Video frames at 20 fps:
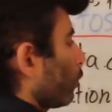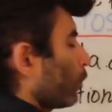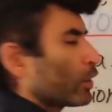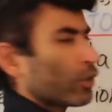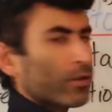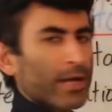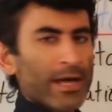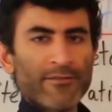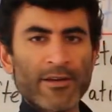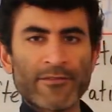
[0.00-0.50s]

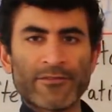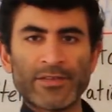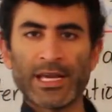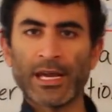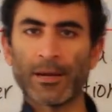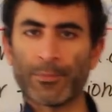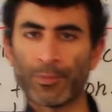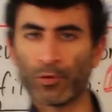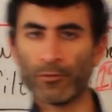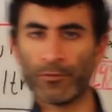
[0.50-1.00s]
we don't have
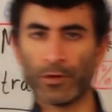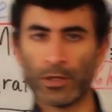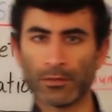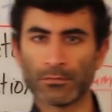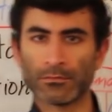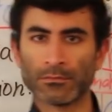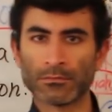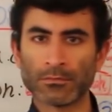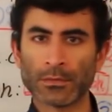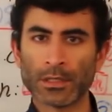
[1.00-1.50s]
FDA
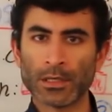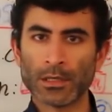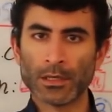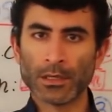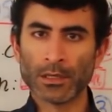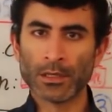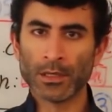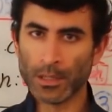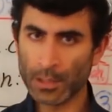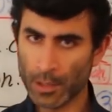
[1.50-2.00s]
approval.
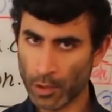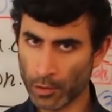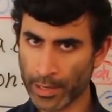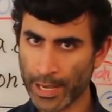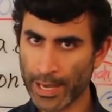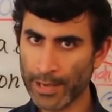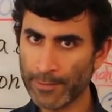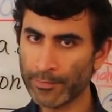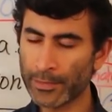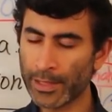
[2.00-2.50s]

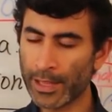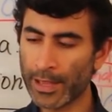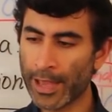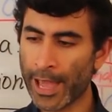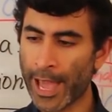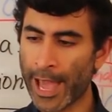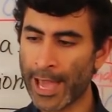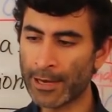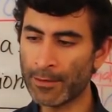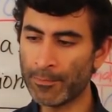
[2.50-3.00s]
Okay?
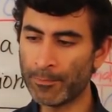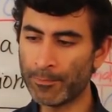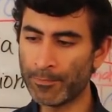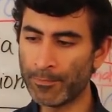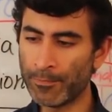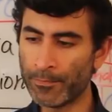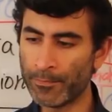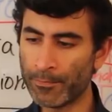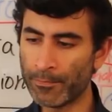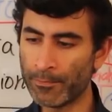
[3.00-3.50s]
And
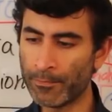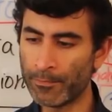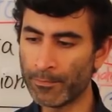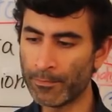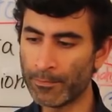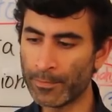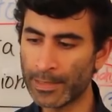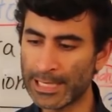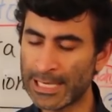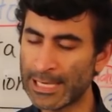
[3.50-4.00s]

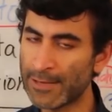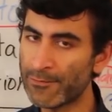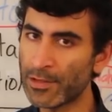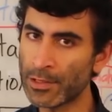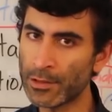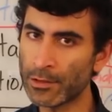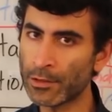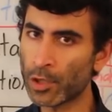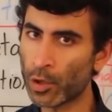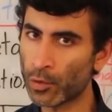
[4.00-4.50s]

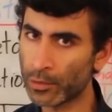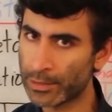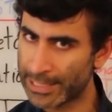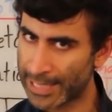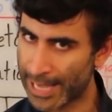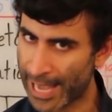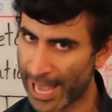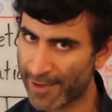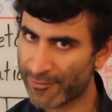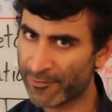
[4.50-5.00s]
even though
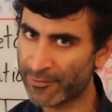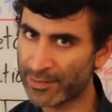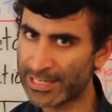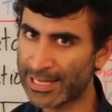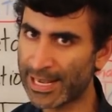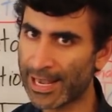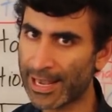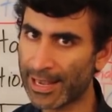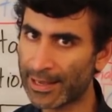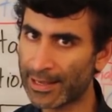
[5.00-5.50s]
the
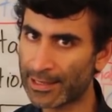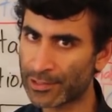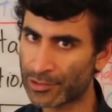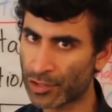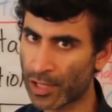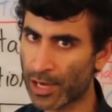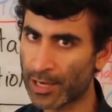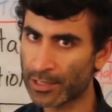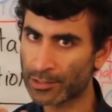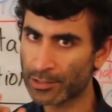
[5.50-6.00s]
FDA
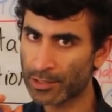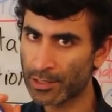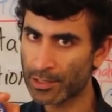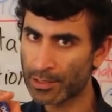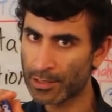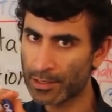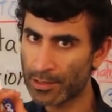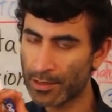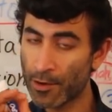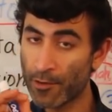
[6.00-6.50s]
is
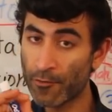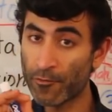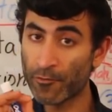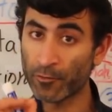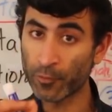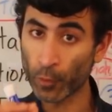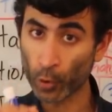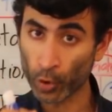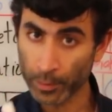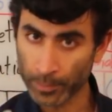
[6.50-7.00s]
not
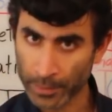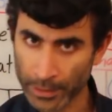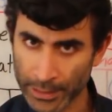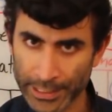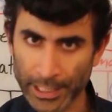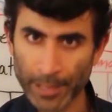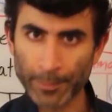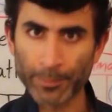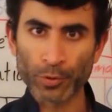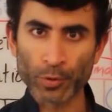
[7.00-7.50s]

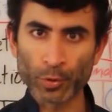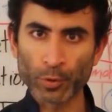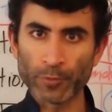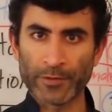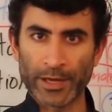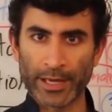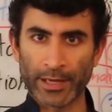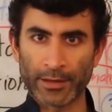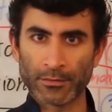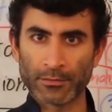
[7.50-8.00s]
formally
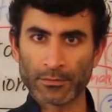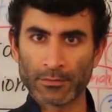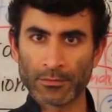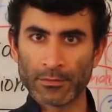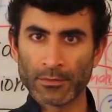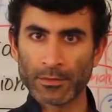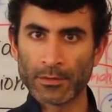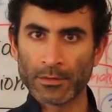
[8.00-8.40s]
approving